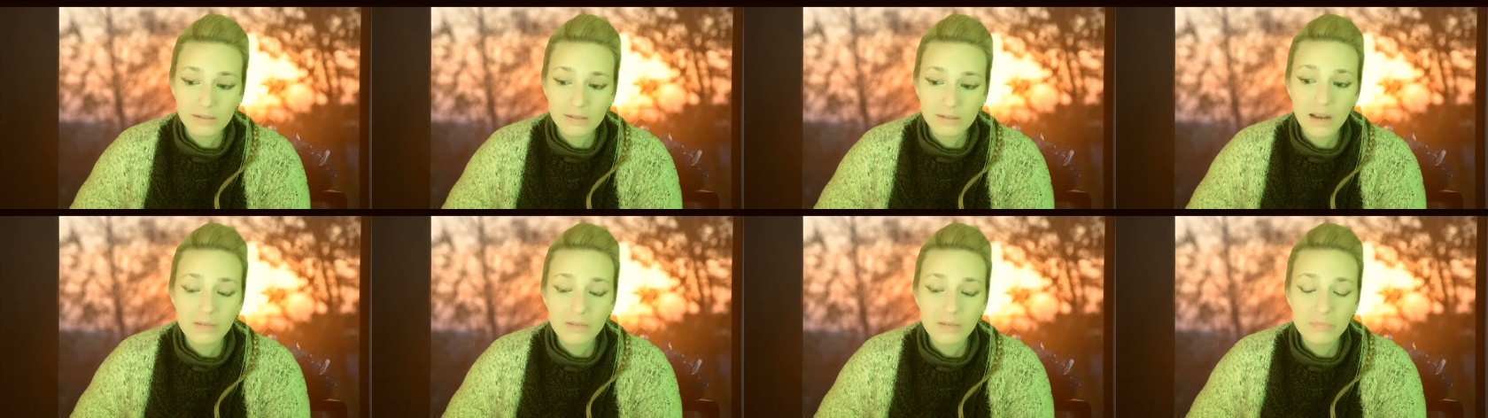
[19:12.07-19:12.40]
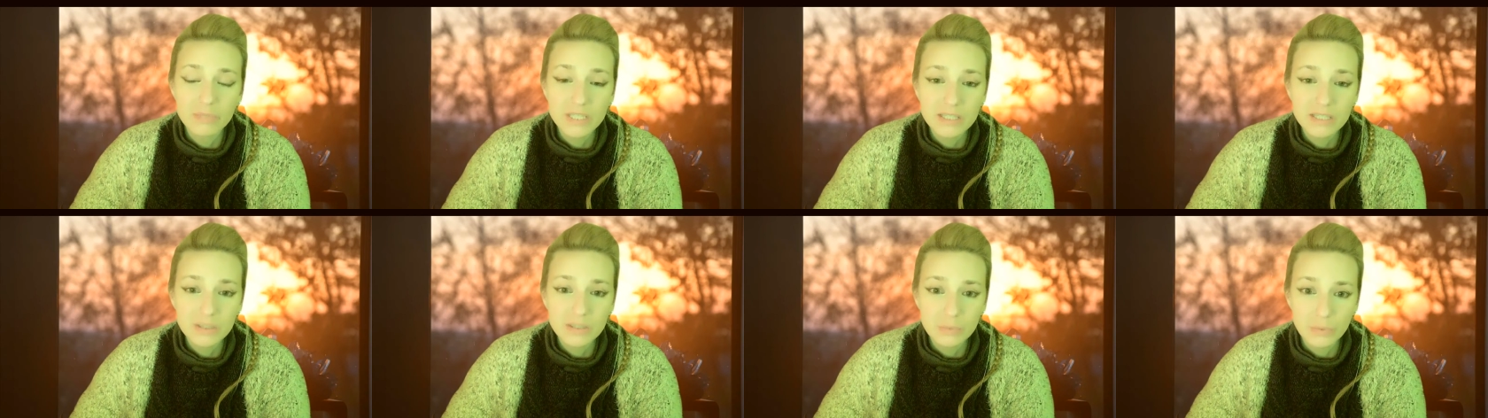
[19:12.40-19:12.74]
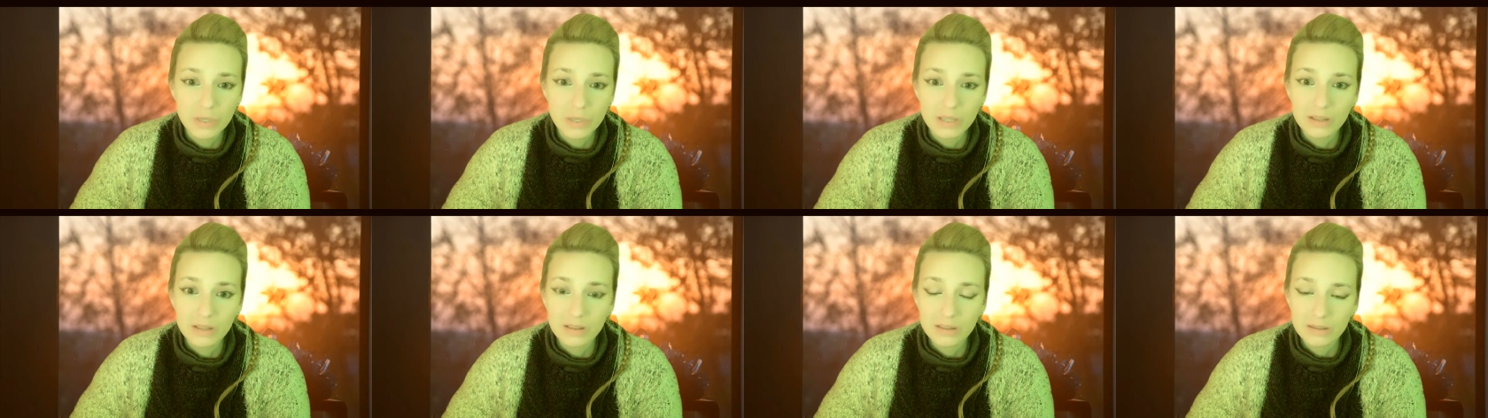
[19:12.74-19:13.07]
they are busy
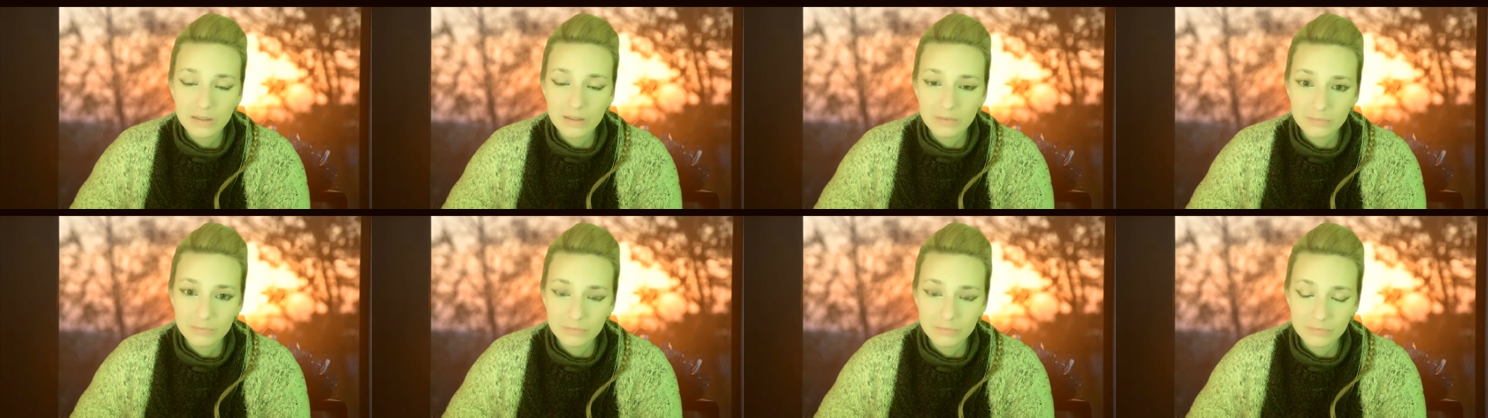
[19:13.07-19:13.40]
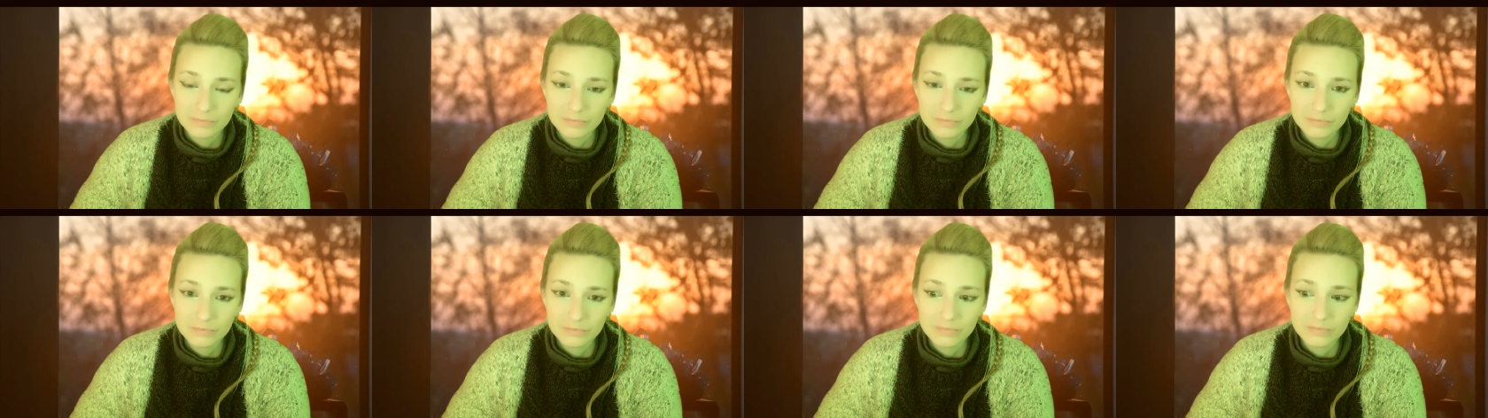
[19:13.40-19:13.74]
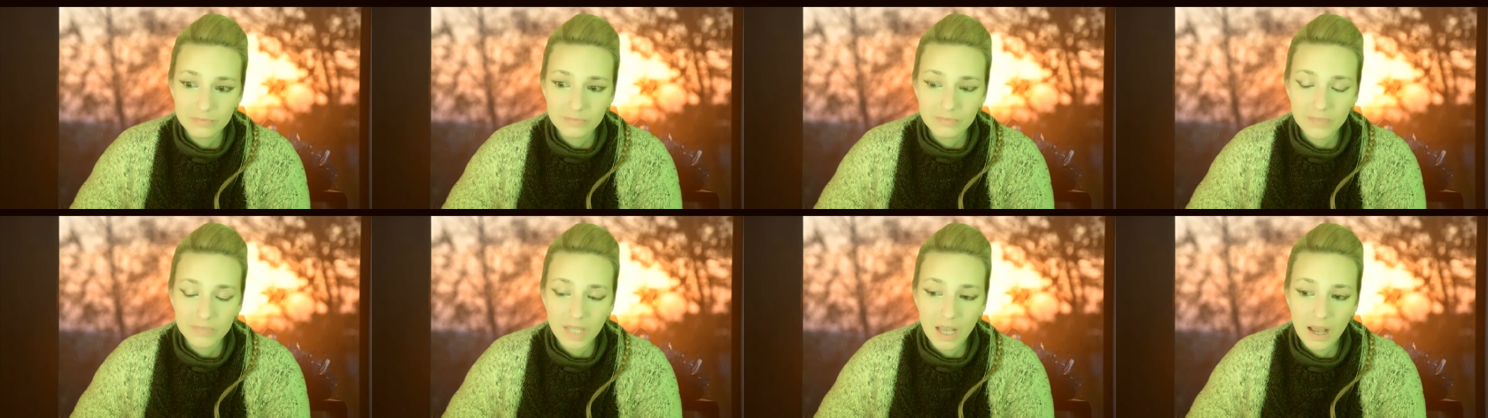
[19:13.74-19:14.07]

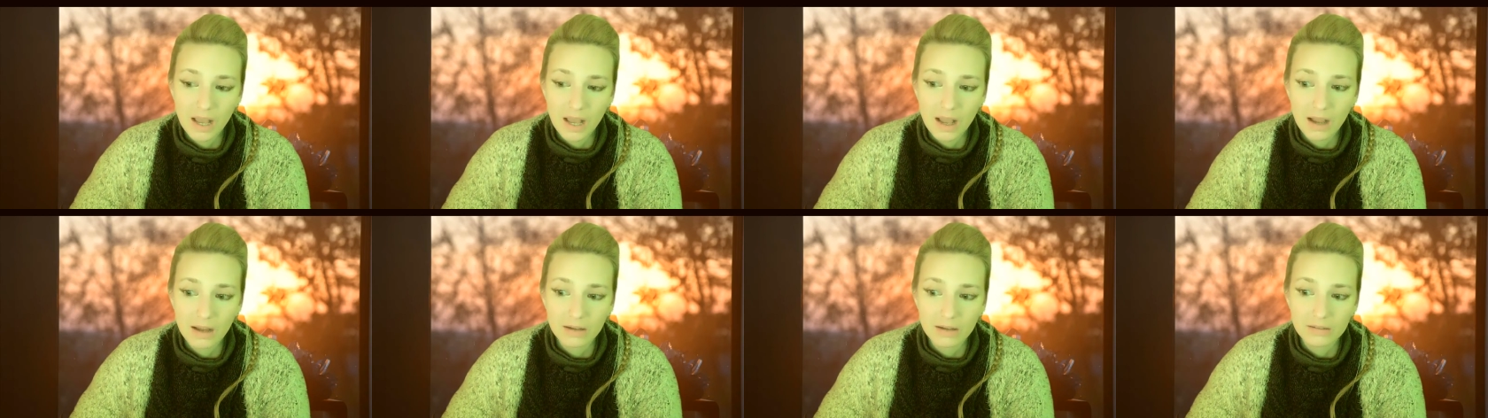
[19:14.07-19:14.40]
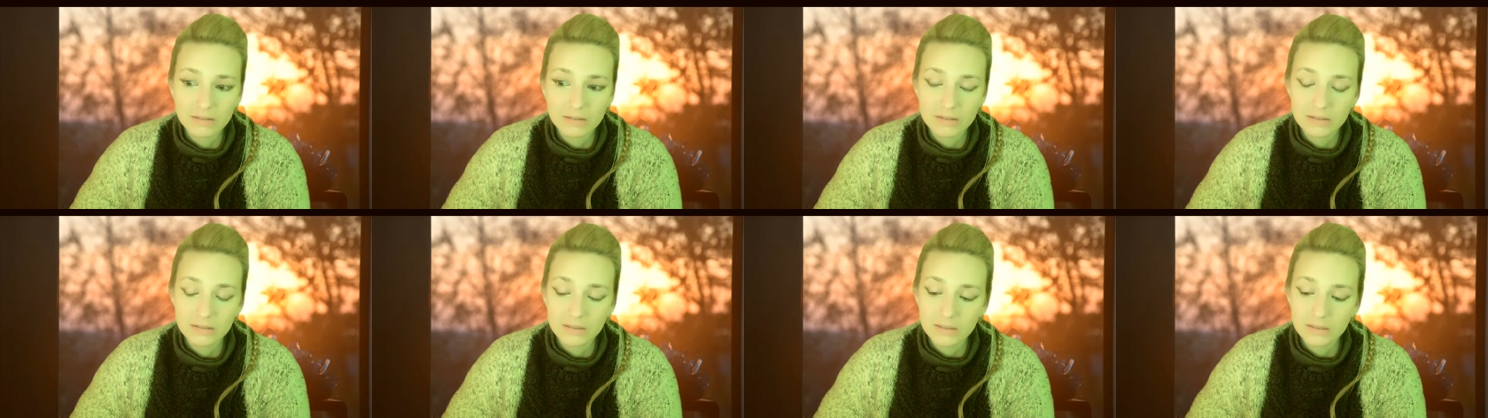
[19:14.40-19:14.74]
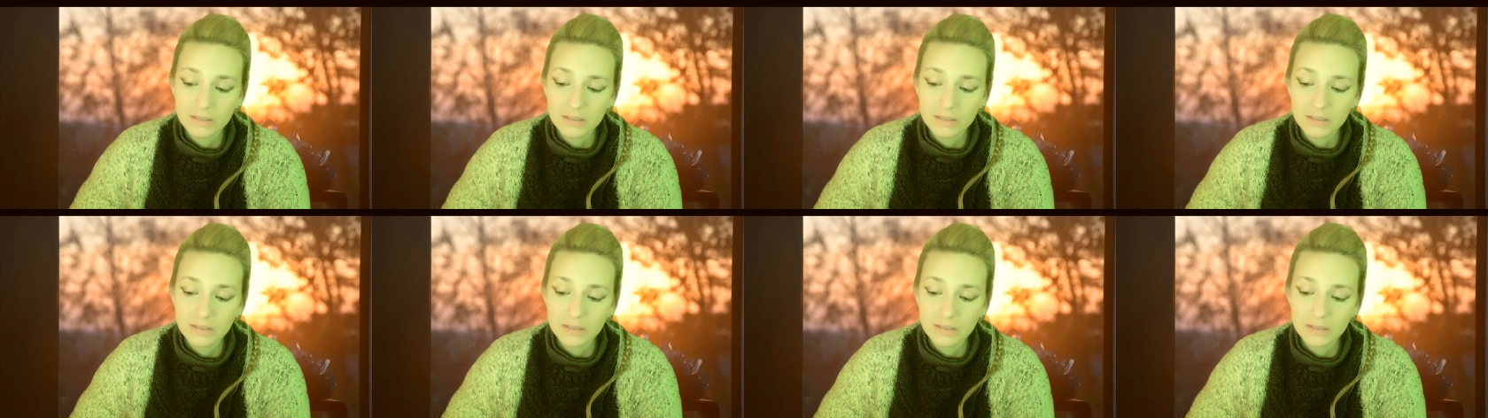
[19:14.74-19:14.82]
with. Now